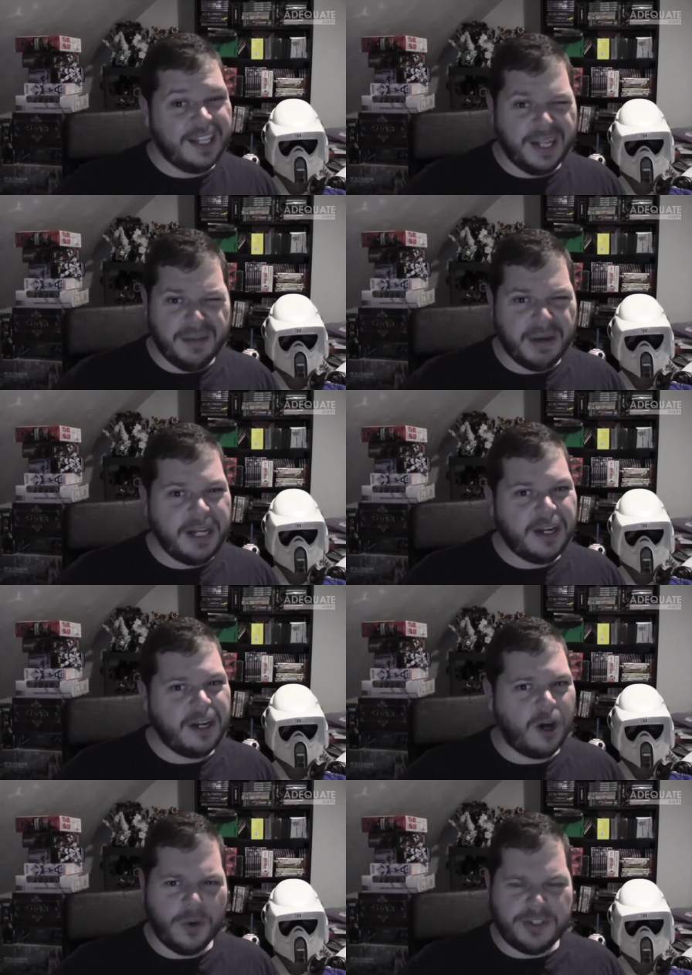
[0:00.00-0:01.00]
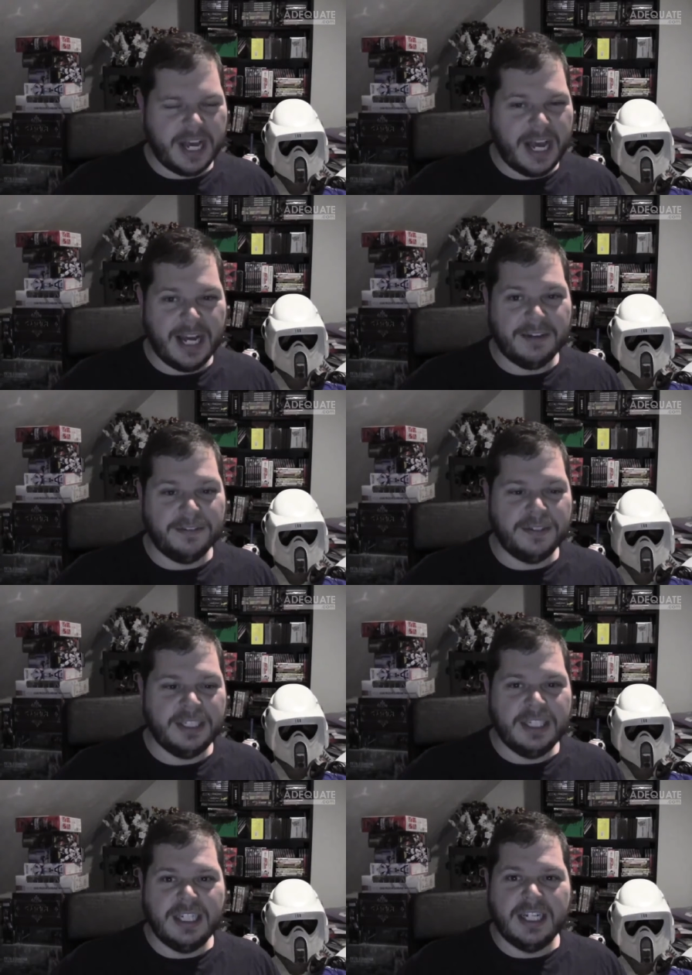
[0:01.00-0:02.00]
They might not always have
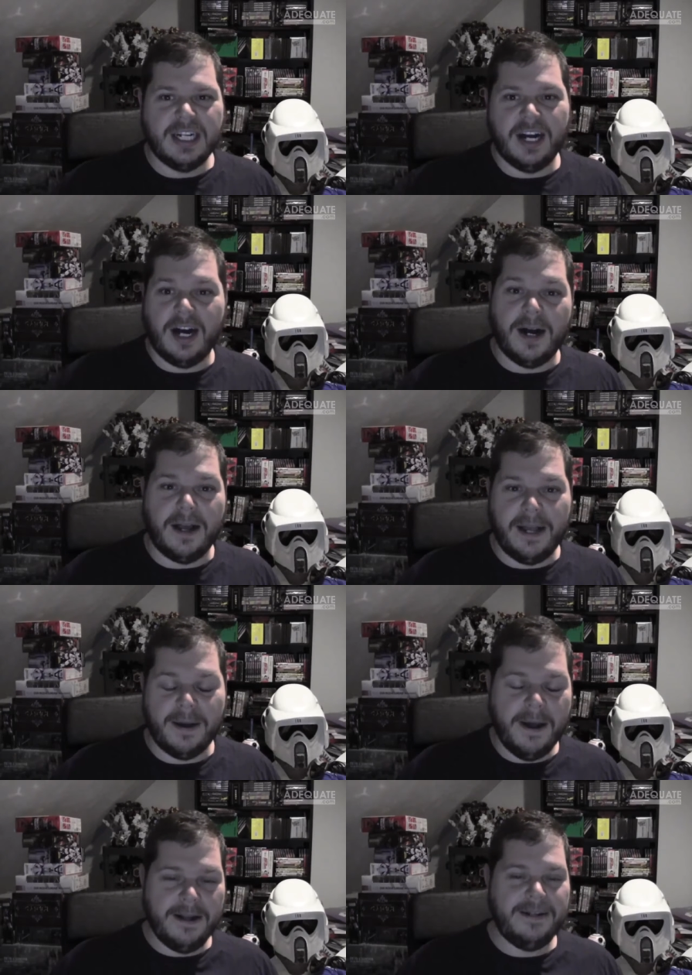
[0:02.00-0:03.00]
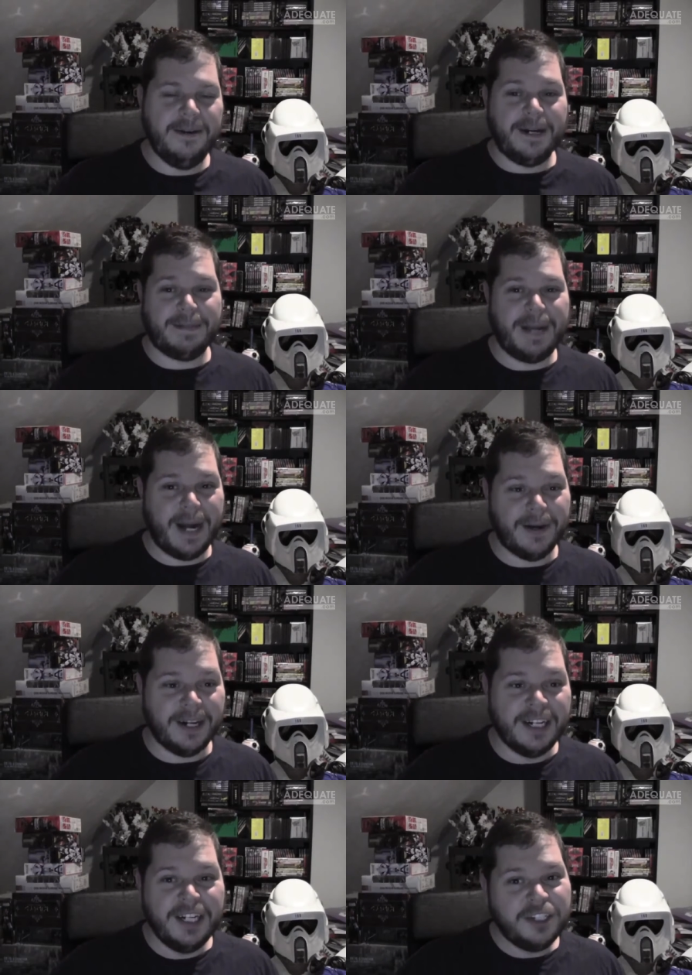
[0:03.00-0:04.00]
direct
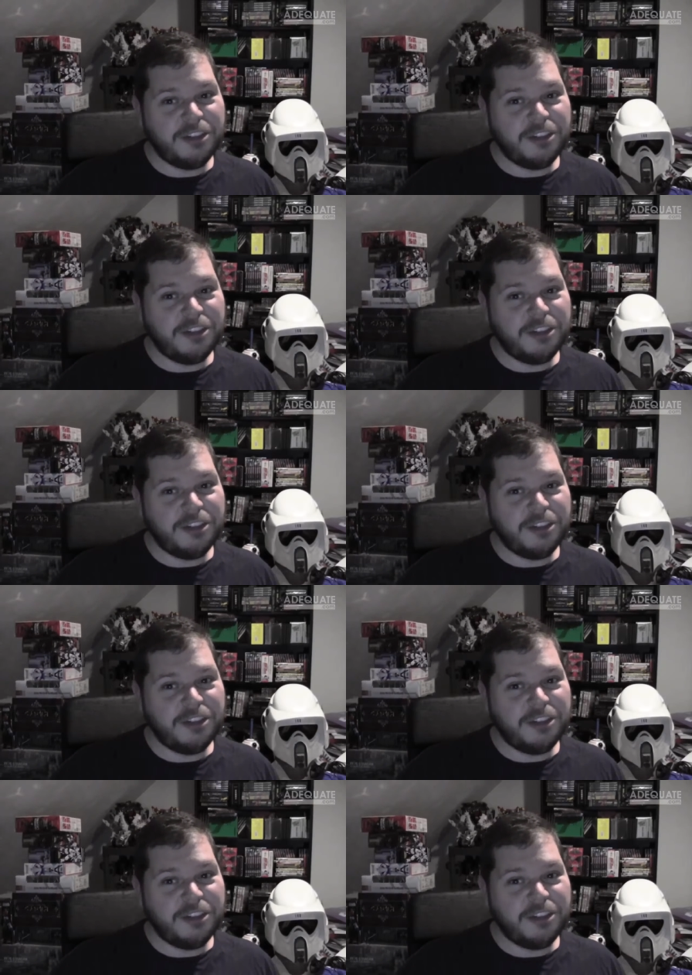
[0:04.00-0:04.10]
power,